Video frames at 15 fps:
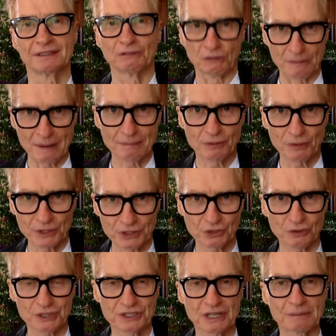Remember when
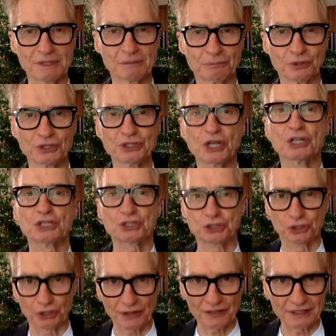George W. Bush
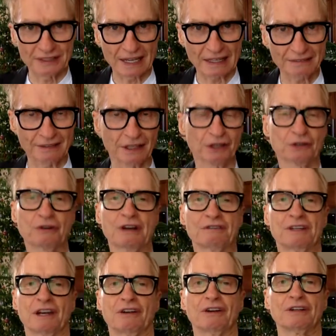stood on the deck of the
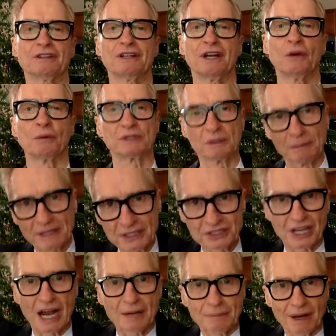aircraft carrier with the big
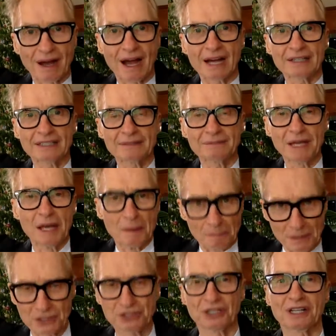sign behind him,
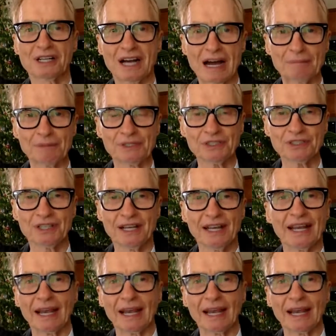mission accomplished?